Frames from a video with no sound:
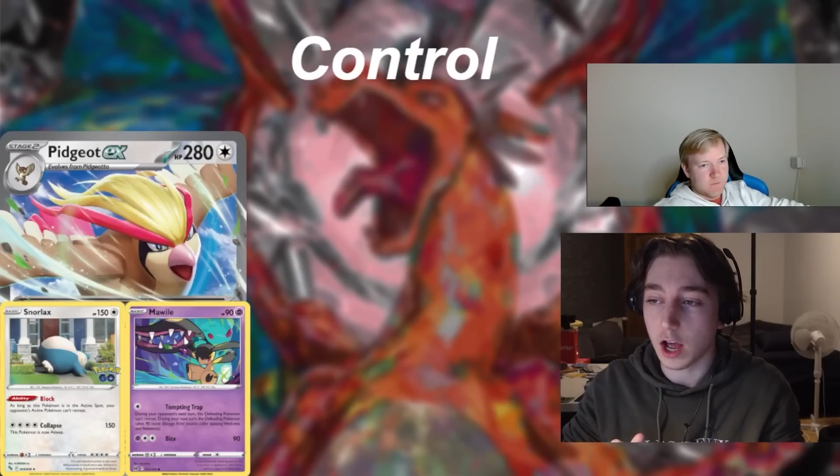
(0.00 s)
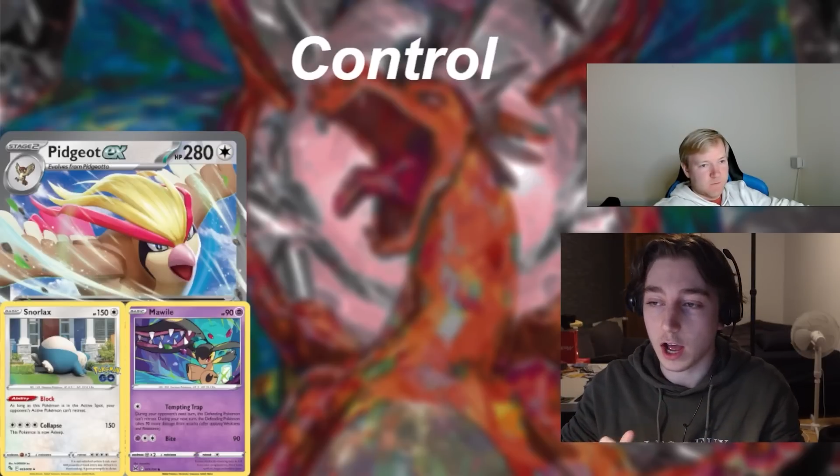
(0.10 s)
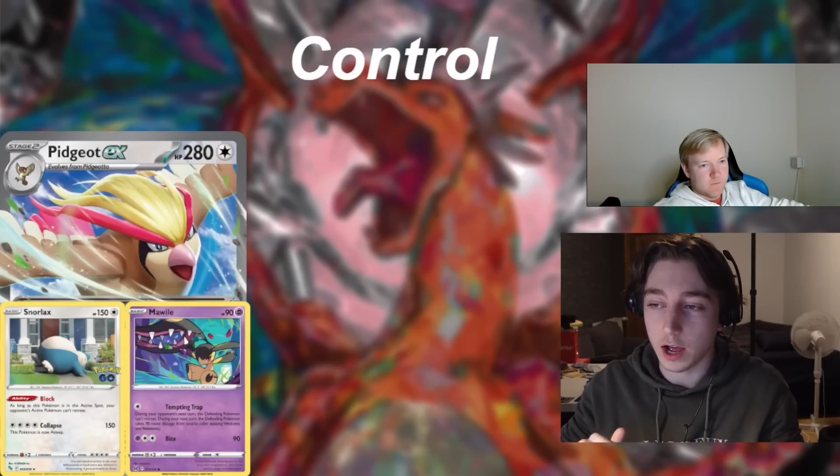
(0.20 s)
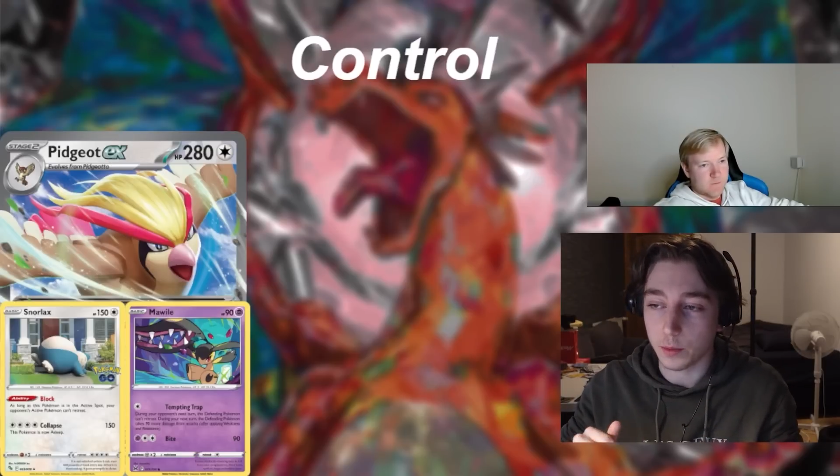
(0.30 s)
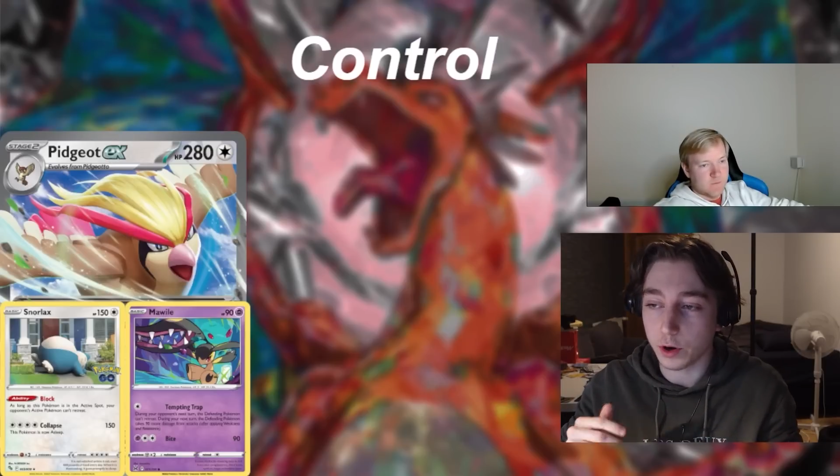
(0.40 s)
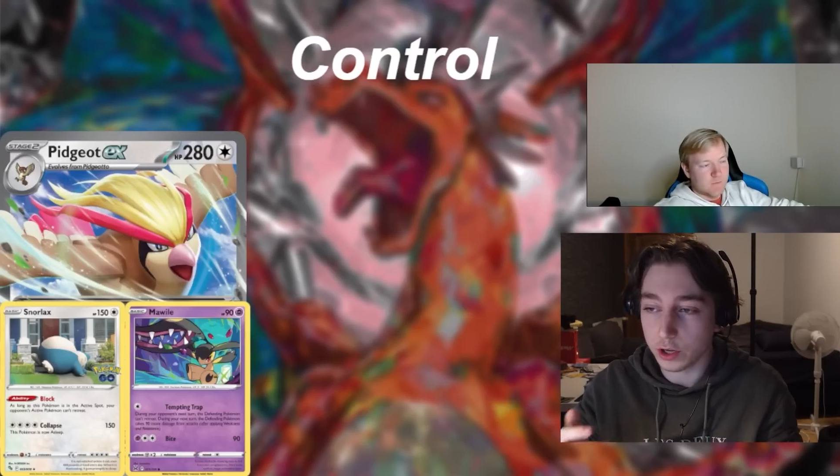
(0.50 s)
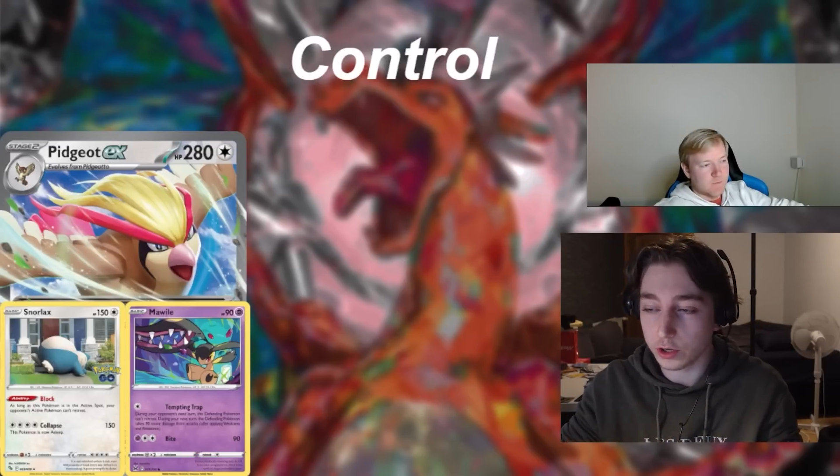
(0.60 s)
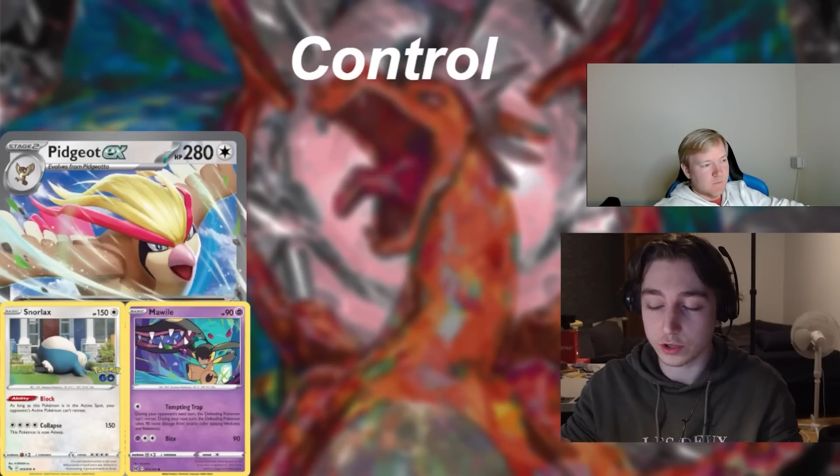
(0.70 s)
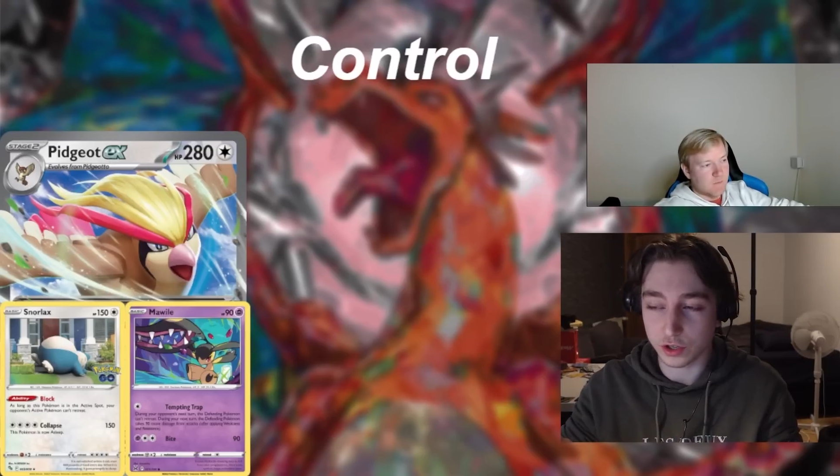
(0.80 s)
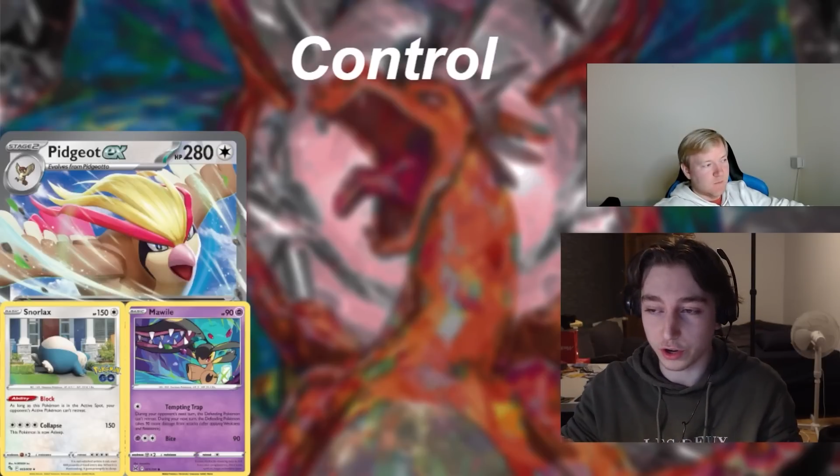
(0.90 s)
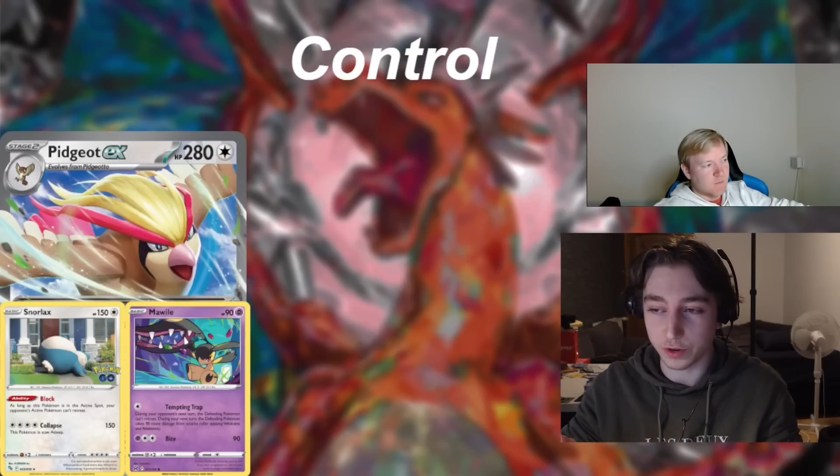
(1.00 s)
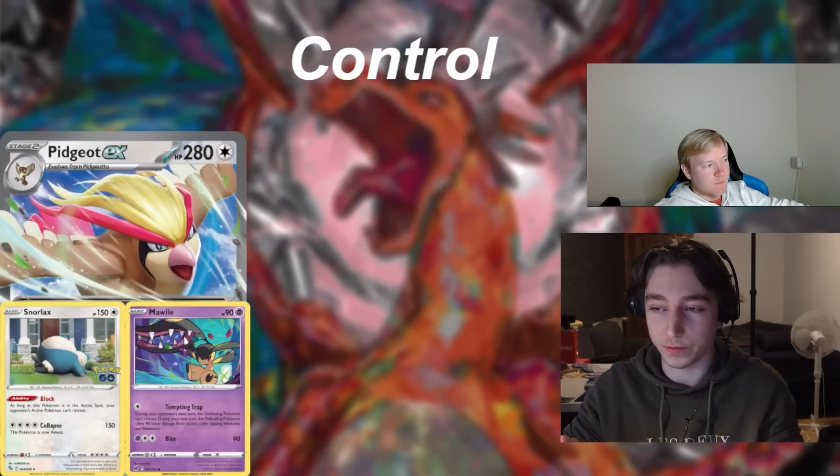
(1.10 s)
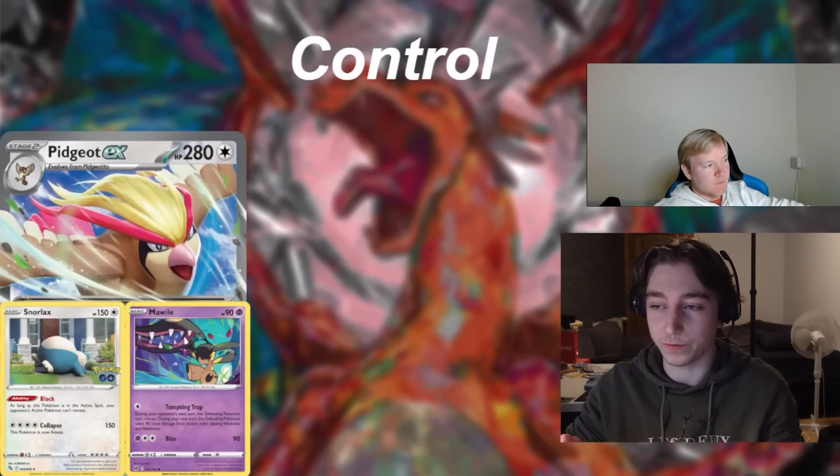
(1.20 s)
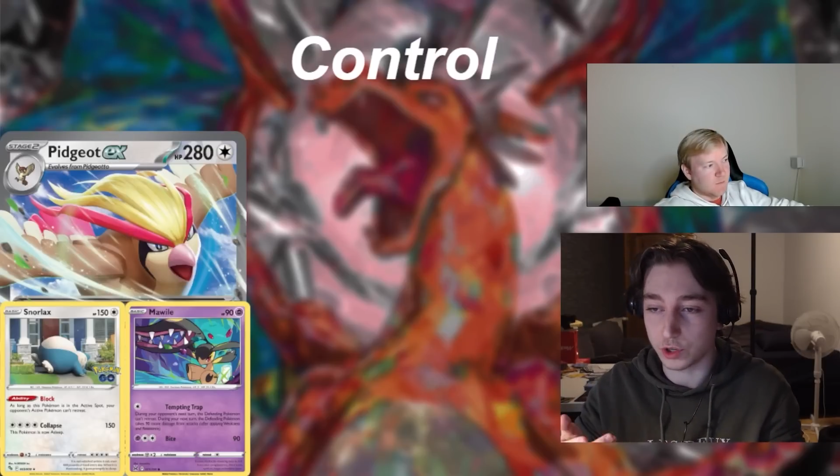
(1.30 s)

What are you sort of